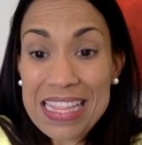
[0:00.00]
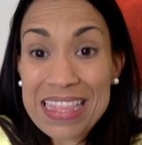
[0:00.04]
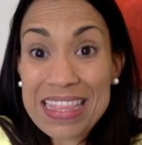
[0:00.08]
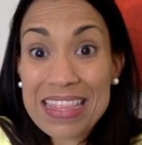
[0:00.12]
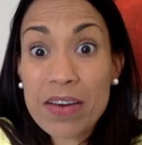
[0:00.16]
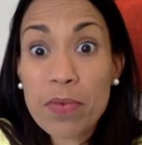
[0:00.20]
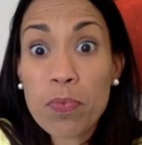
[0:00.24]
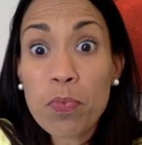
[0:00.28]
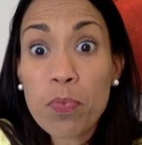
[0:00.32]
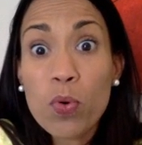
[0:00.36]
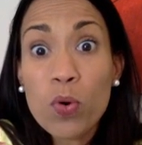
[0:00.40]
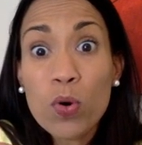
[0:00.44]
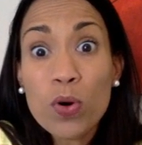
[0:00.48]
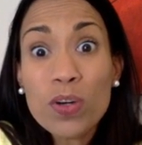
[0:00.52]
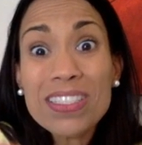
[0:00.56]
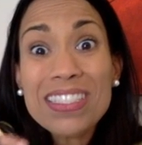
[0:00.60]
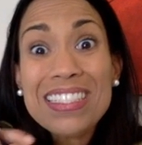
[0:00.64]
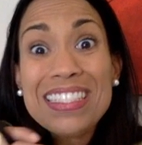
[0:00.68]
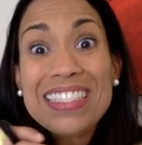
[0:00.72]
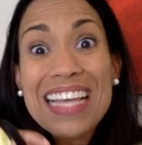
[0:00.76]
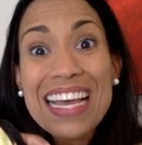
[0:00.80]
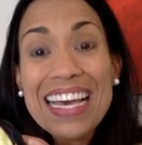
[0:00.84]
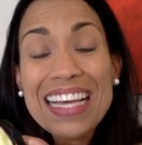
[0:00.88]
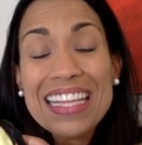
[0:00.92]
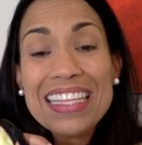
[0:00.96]
The more
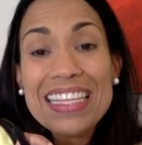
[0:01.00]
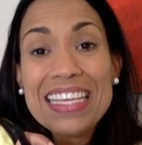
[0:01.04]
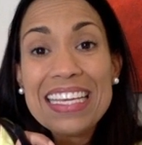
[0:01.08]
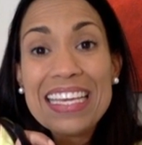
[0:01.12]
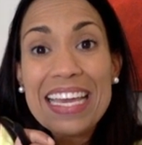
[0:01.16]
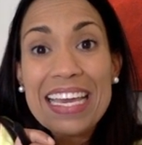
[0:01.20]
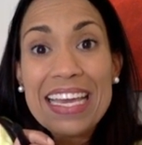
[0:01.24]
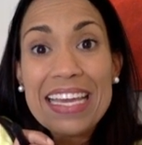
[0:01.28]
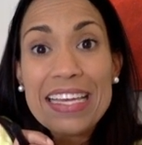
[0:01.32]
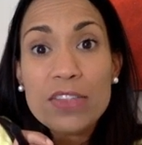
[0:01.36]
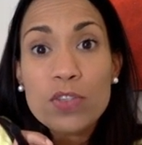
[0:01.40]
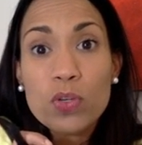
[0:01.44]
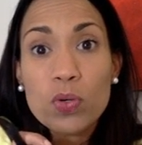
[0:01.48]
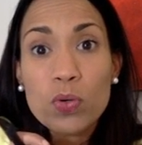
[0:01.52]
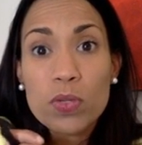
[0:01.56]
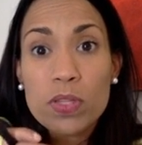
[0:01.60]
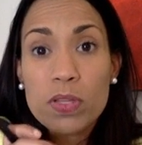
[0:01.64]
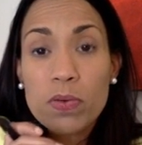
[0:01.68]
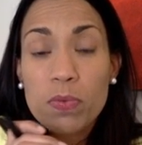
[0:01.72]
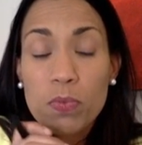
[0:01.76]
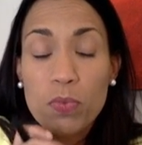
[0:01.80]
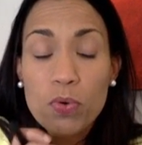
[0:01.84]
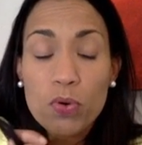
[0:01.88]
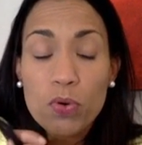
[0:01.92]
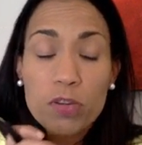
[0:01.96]
delicate or the
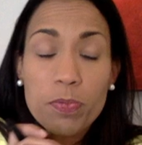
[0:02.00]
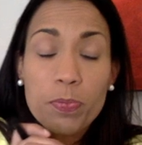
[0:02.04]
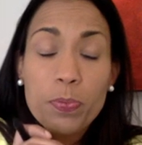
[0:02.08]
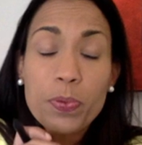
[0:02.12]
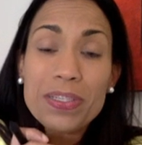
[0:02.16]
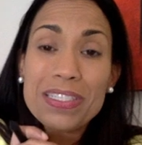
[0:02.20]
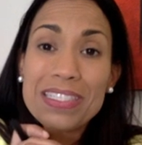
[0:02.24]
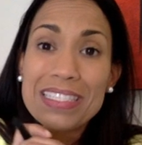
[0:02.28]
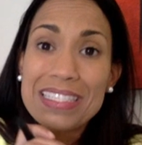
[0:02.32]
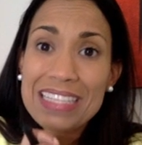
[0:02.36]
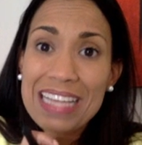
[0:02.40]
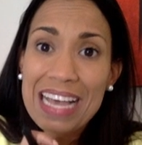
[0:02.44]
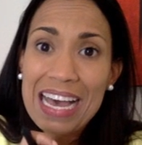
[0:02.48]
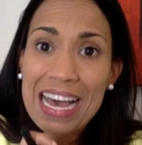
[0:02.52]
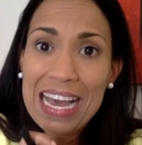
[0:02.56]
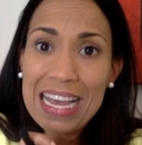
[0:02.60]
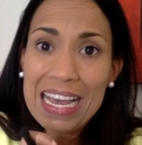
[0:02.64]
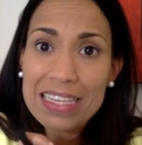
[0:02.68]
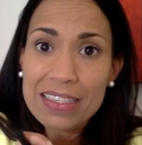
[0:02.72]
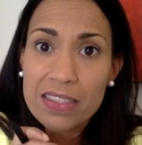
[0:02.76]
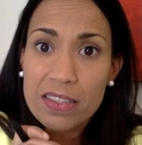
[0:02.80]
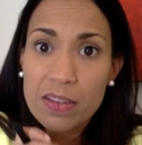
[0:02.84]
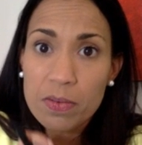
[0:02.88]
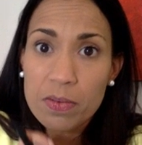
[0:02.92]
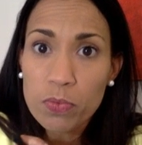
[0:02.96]
more
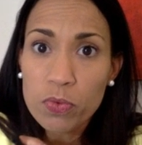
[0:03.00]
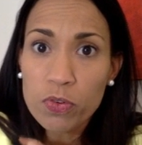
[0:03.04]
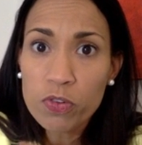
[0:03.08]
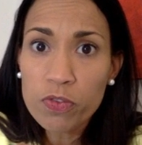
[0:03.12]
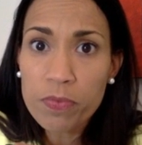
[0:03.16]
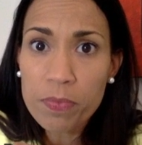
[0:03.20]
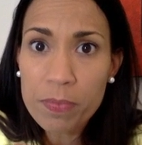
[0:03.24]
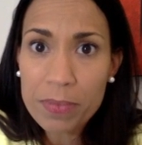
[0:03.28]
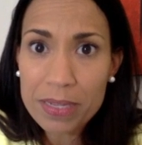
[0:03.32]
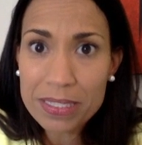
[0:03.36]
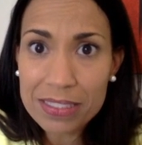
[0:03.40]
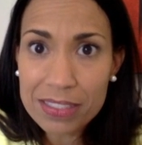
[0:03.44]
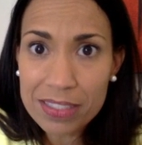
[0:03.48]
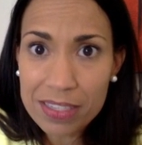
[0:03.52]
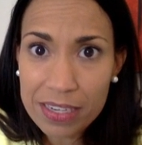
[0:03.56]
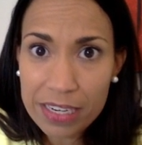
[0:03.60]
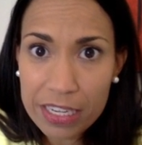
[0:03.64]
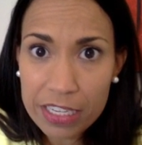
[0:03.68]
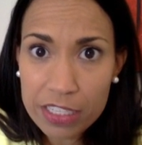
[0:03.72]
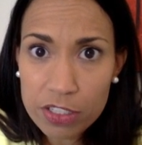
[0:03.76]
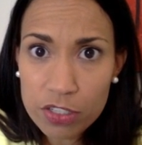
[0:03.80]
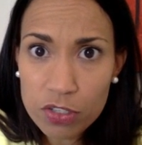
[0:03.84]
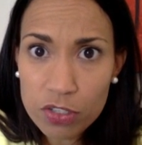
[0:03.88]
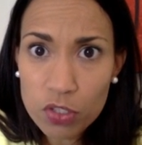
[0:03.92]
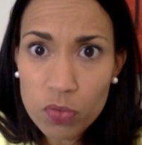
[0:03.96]
precise the movement
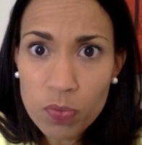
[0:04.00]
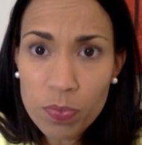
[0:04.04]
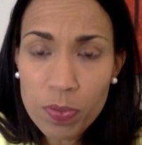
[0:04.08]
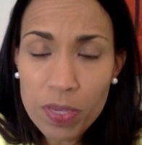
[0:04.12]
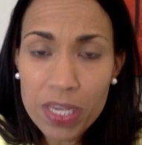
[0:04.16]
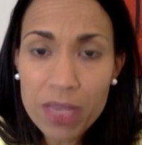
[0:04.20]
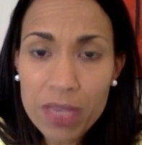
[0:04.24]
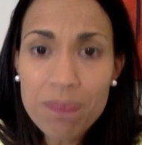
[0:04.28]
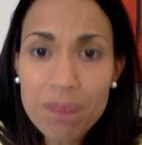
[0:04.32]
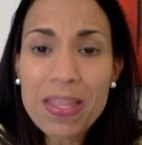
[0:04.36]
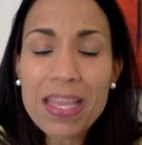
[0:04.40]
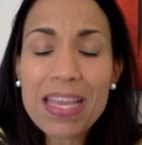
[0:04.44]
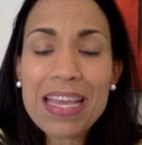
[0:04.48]
needs to be,